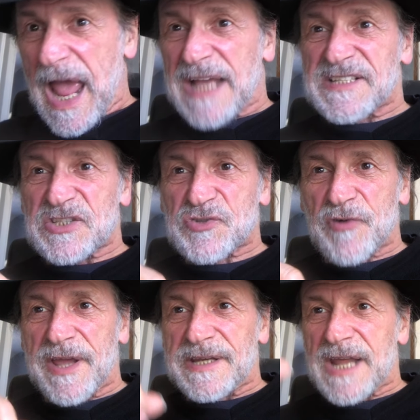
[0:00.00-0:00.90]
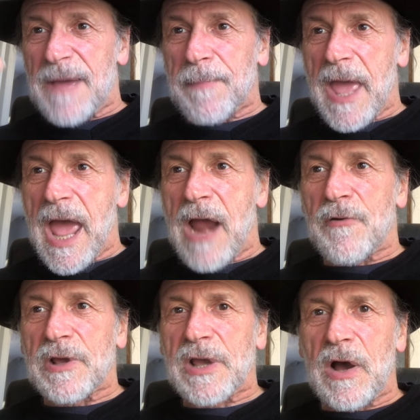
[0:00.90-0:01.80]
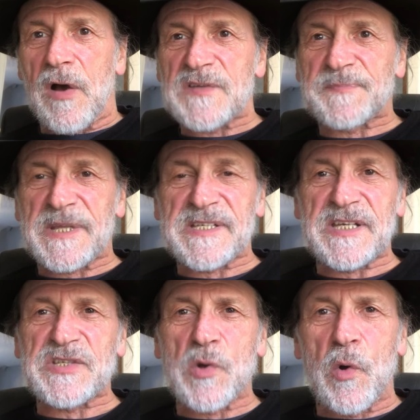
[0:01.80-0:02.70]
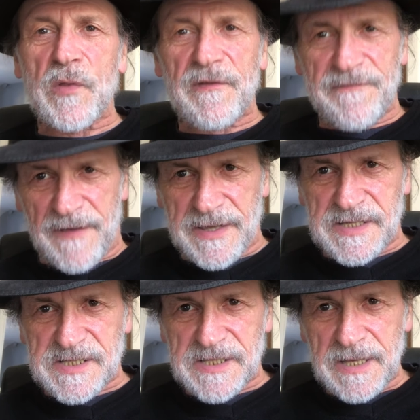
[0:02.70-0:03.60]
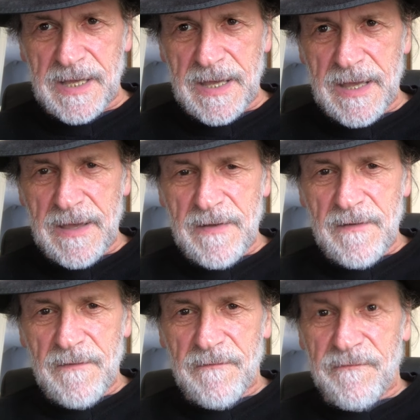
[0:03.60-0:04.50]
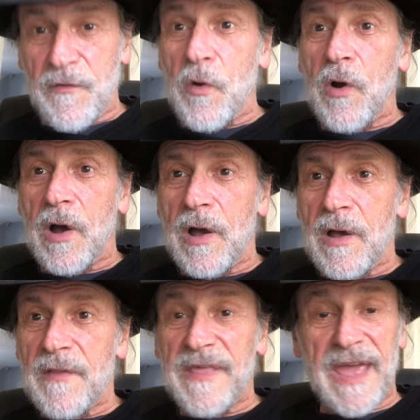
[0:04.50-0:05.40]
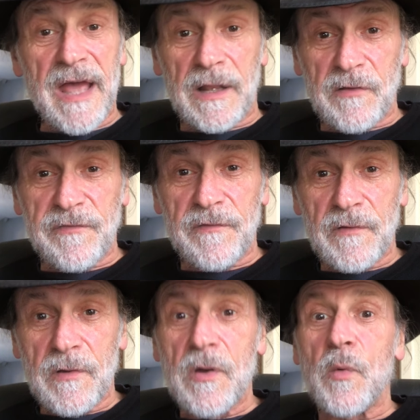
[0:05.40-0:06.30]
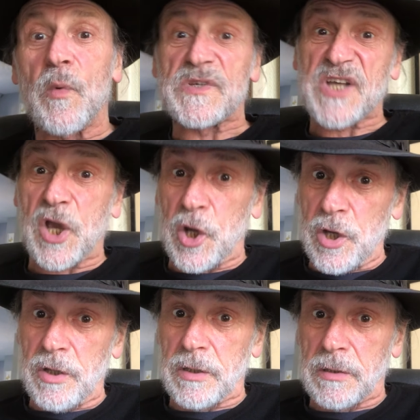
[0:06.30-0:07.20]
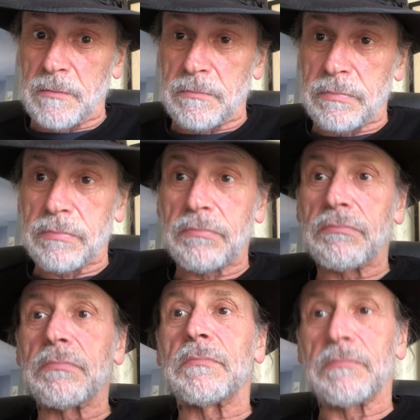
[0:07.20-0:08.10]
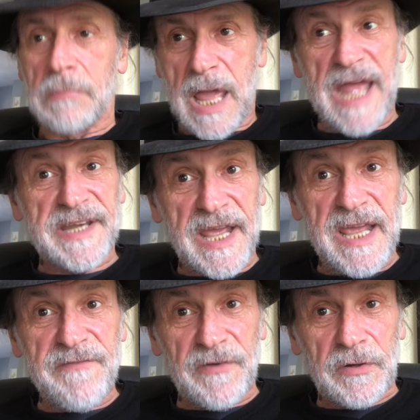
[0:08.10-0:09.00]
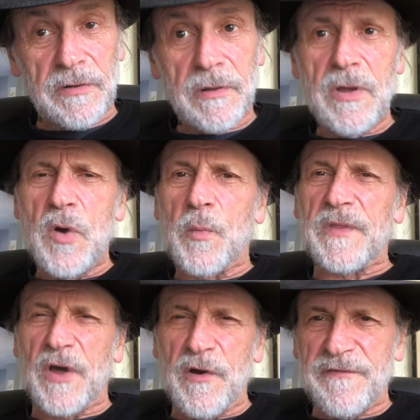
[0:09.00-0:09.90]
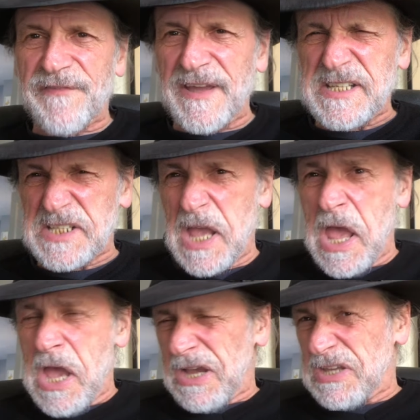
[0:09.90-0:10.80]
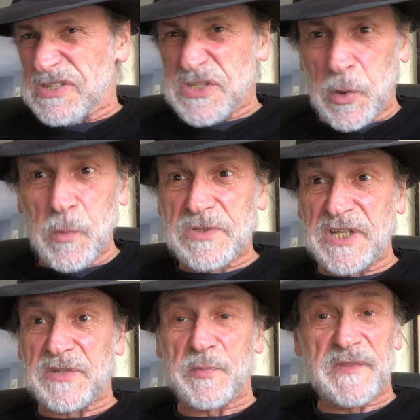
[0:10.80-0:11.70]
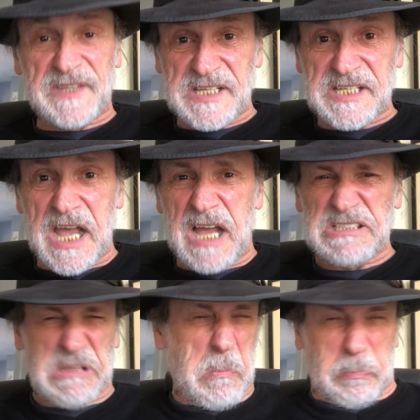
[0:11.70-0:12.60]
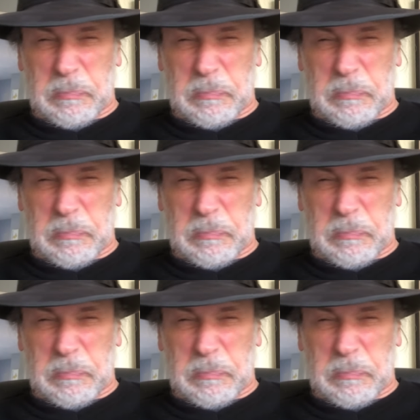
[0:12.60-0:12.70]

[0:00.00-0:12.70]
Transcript: As it straightened up, Aaron gasped as he saw the face, for the elf was a girl. And even with her face contorted with disgust,